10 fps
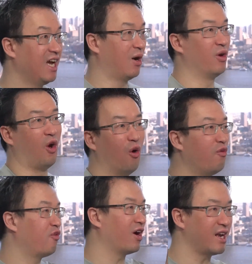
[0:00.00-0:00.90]
I want to
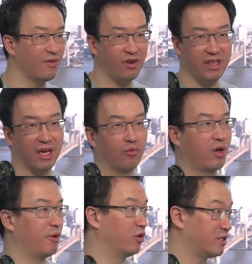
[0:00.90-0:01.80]
override everything and
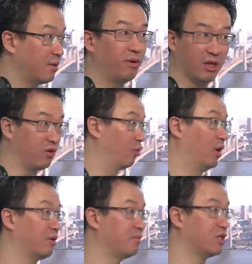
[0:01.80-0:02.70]
write my own template. You're
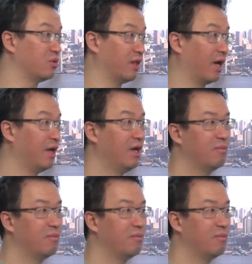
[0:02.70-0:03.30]
welcome to do that.